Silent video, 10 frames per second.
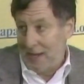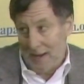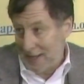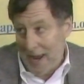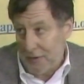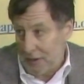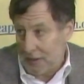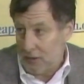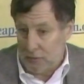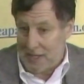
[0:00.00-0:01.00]
you can't count on
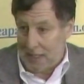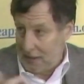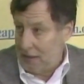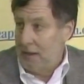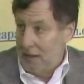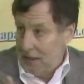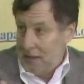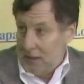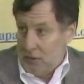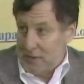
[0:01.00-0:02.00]
it. You're taking
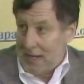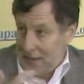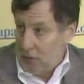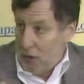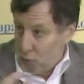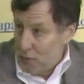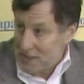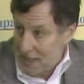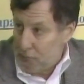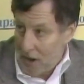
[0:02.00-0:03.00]
a
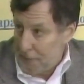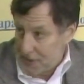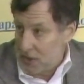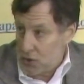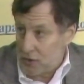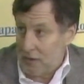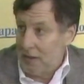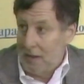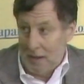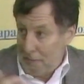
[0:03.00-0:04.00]
risky proposition.
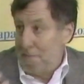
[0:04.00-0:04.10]
It